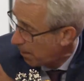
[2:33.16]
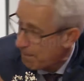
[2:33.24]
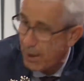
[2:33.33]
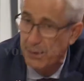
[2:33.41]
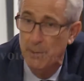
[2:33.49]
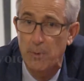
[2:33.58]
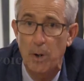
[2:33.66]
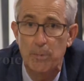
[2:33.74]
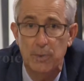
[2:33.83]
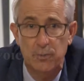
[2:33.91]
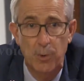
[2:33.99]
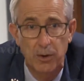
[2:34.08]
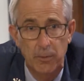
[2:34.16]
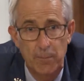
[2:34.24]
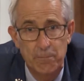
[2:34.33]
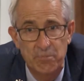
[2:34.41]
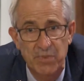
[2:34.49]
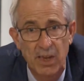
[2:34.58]
Madam Ombudsman
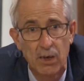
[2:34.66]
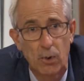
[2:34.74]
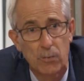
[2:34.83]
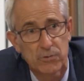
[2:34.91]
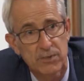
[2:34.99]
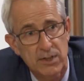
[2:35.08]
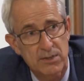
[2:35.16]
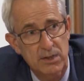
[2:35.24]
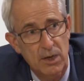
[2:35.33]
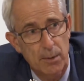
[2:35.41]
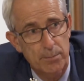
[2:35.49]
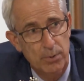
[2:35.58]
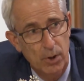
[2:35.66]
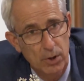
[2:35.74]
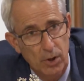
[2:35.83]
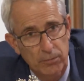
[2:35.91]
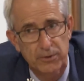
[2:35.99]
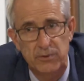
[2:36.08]
of setting up an
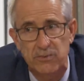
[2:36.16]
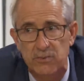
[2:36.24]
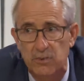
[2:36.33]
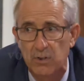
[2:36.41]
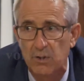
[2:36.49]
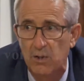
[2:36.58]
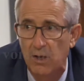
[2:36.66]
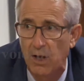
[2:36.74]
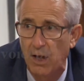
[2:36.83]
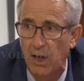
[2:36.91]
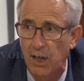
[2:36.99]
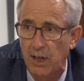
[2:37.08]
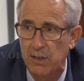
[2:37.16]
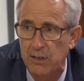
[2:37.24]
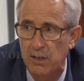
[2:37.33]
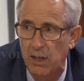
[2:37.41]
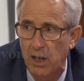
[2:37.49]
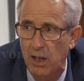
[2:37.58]
office
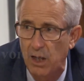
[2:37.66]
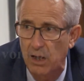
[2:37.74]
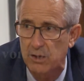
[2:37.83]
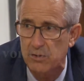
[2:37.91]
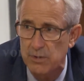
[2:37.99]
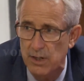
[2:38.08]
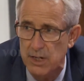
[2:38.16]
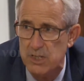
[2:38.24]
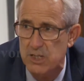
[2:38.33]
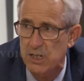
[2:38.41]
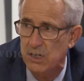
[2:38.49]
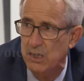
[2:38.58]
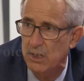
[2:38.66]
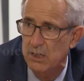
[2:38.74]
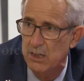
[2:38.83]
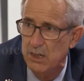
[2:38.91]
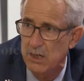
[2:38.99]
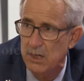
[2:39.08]
and creating
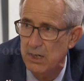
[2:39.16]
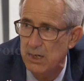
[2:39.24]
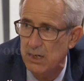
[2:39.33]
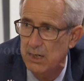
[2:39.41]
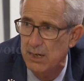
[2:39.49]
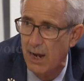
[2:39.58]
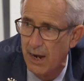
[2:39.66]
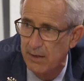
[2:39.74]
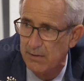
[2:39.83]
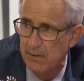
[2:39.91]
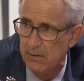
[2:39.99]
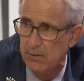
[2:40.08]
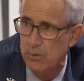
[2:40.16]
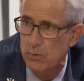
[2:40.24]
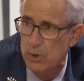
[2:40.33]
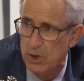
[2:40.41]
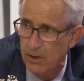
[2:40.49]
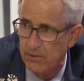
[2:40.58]
the access to
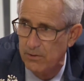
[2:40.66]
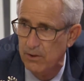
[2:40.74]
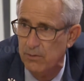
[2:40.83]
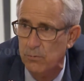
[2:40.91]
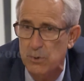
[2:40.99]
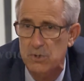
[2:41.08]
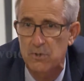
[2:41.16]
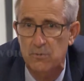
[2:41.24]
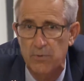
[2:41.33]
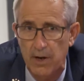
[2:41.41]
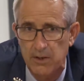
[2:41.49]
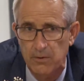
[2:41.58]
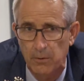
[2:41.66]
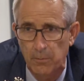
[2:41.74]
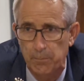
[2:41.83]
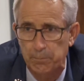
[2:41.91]
justice, which is vital.